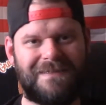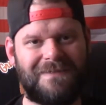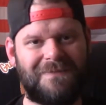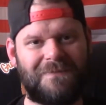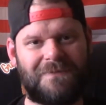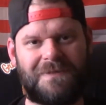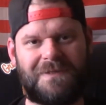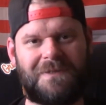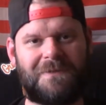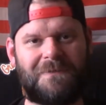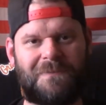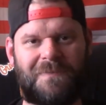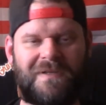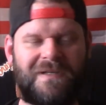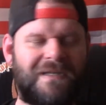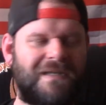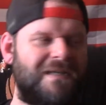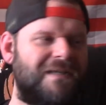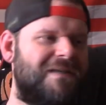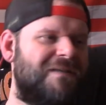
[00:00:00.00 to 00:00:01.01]
We're doomed.
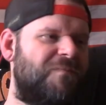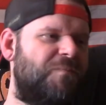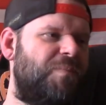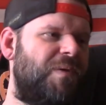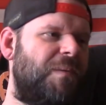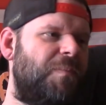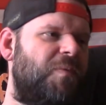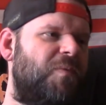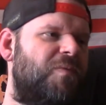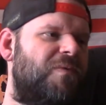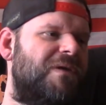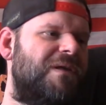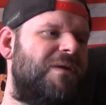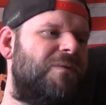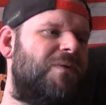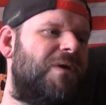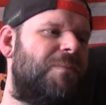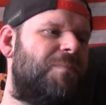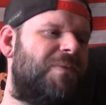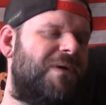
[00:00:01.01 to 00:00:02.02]
If people really
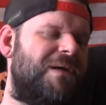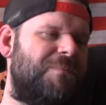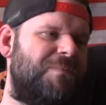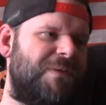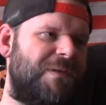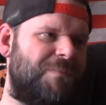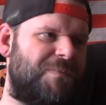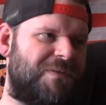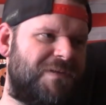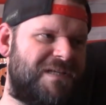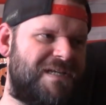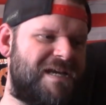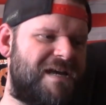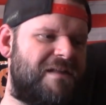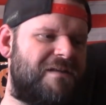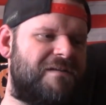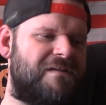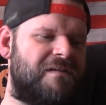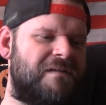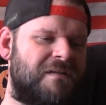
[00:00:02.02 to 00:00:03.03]
want to bring people
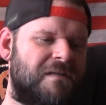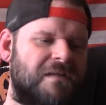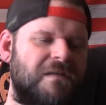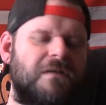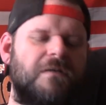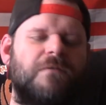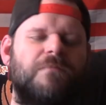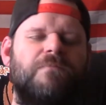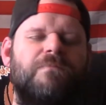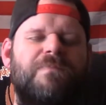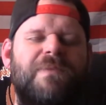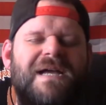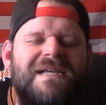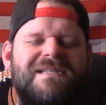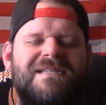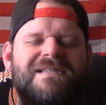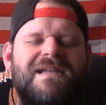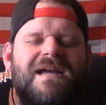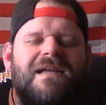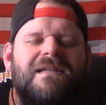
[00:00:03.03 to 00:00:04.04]
together,
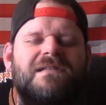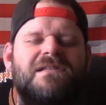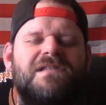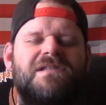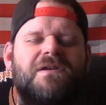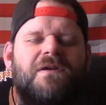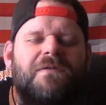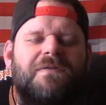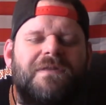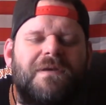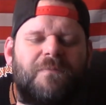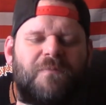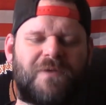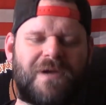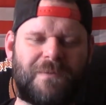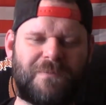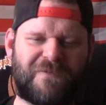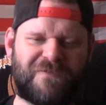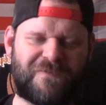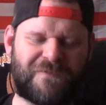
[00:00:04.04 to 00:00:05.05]
best not insult them
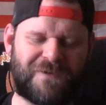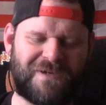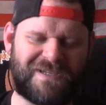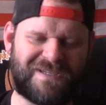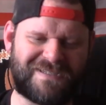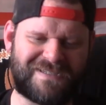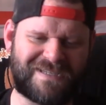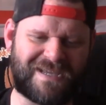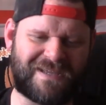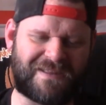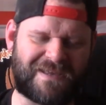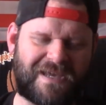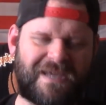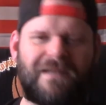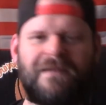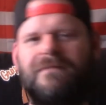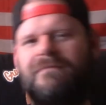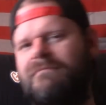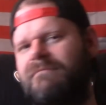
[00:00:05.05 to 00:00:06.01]
right before you say that.